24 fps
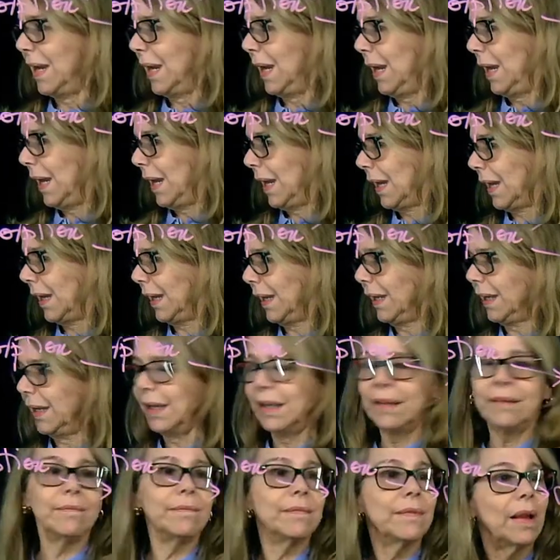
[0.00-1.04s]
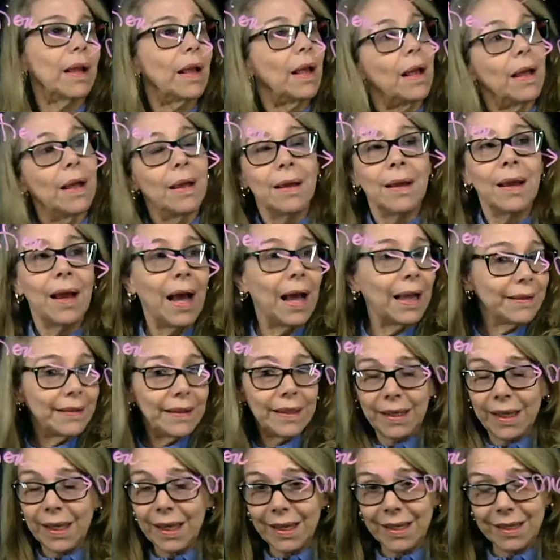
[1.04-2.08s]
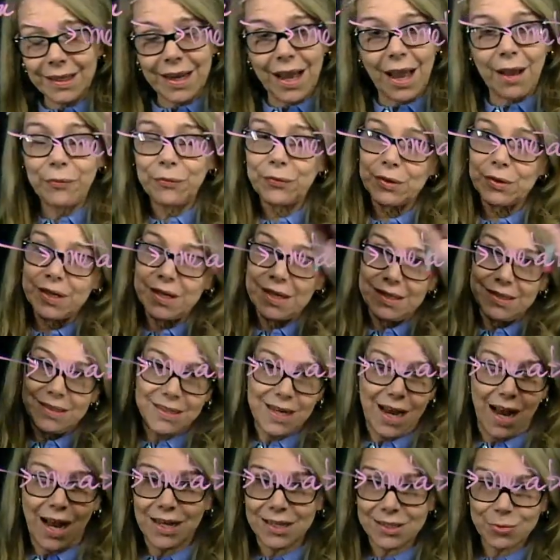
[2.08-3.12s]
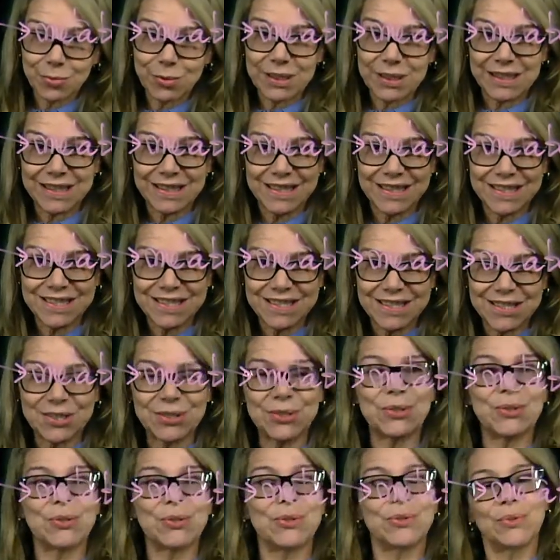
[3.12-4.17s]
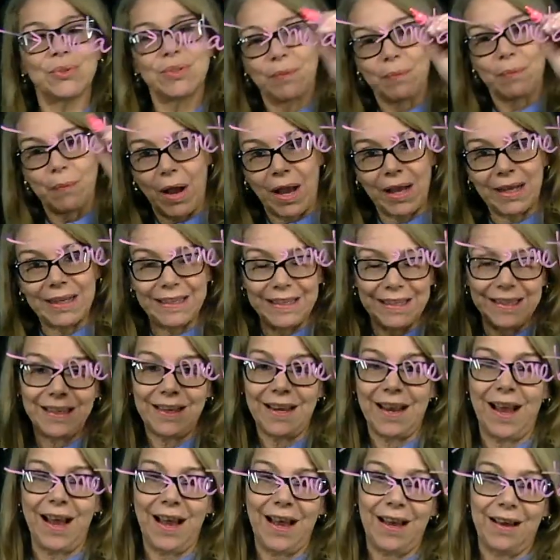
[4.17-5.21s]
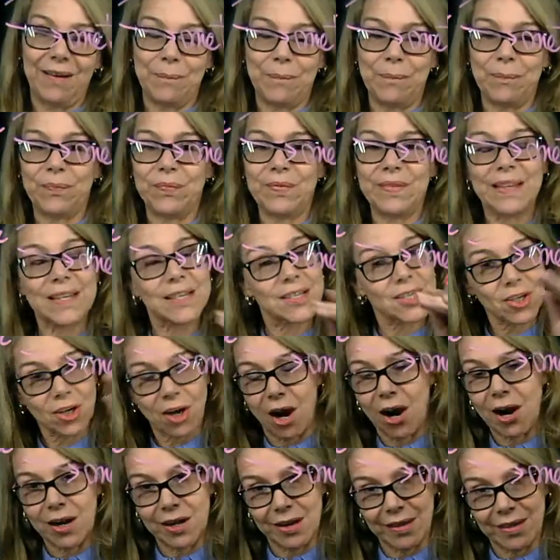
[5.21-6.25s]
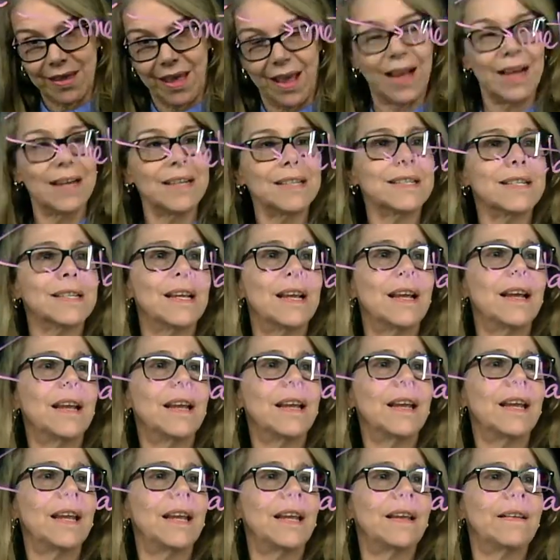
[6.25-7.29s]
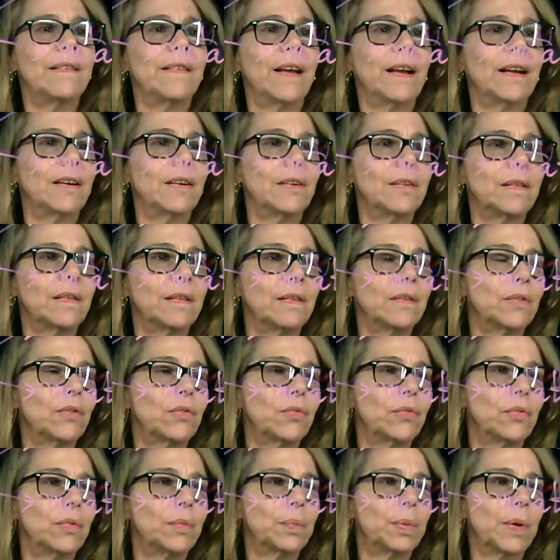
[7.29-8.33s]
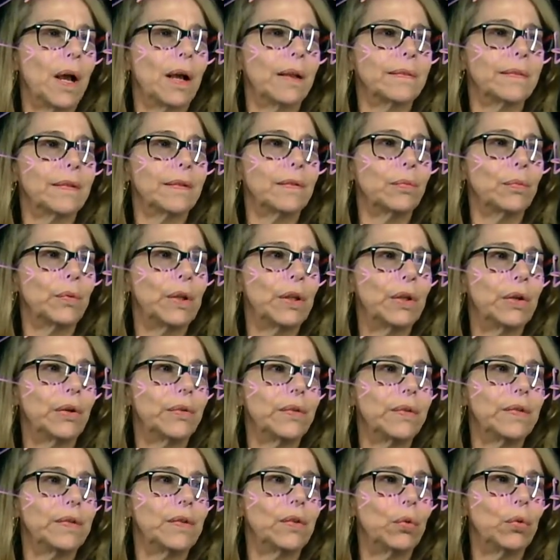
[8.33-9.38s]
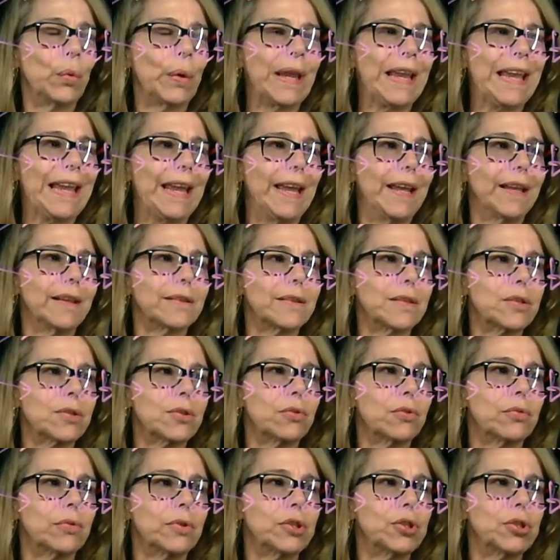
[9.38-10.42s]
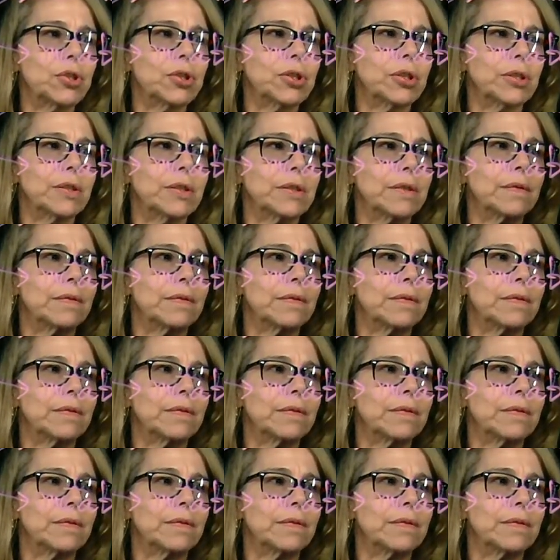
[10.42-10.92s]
And at the end, after it does what it needs to do, the body discards that, and that goes into a process which goes to excretion.